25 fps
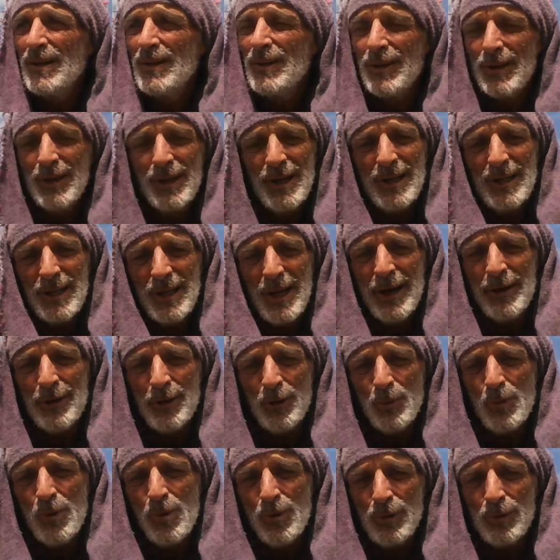the Black
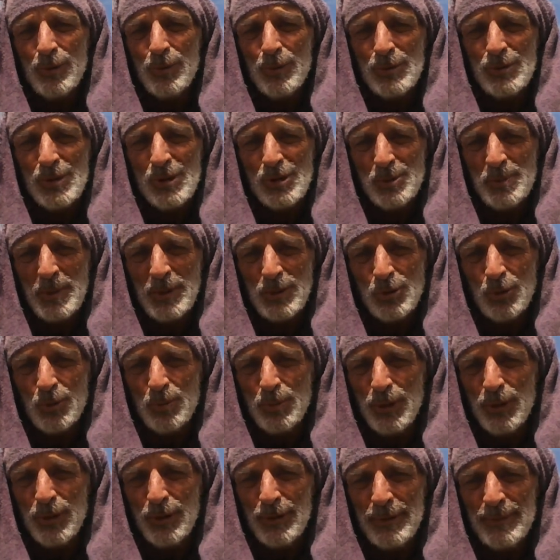Hamite Walker was a special
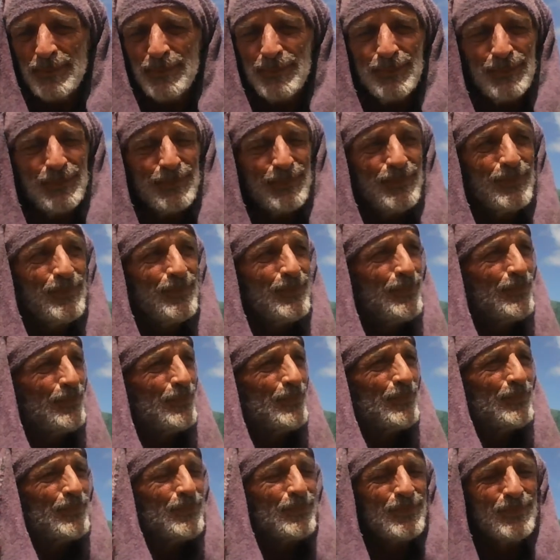bird,
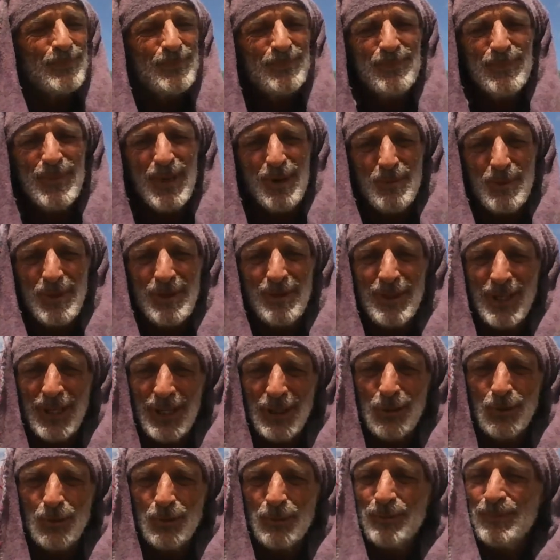even an
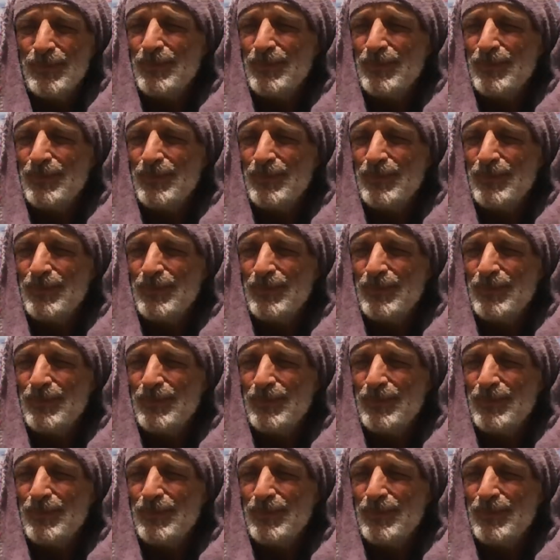eagle.